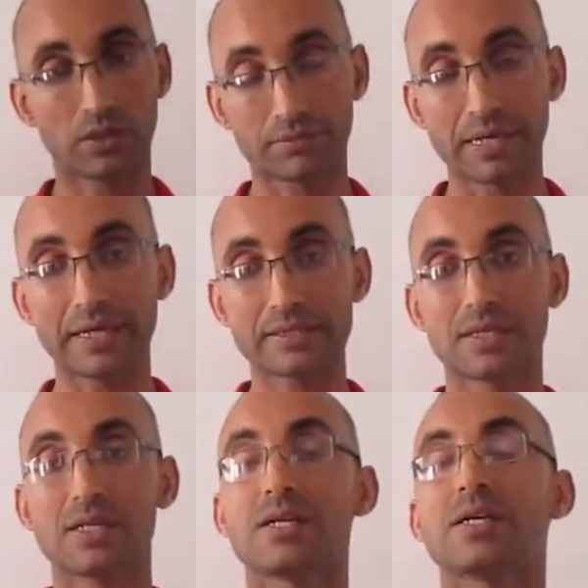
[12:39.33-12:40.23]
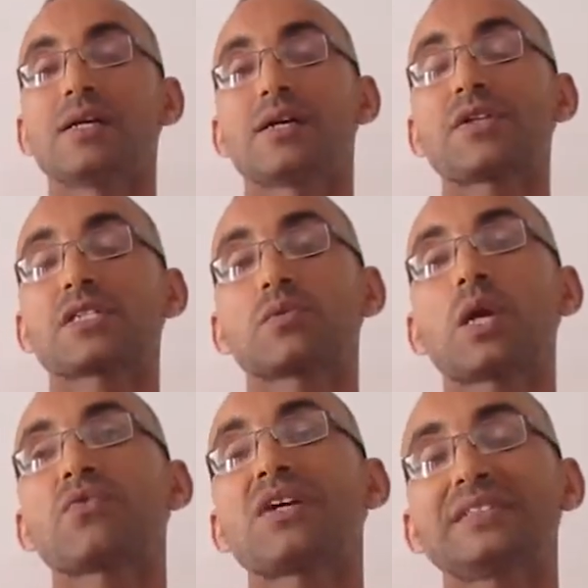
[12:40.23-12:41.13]
right. That's why
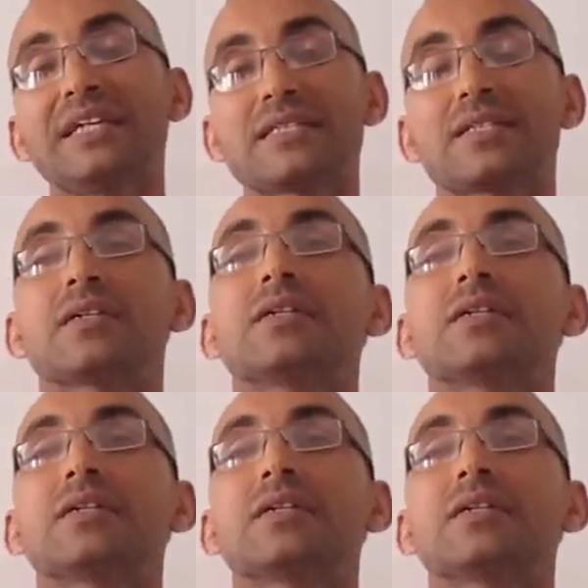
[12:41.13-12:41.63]
you find it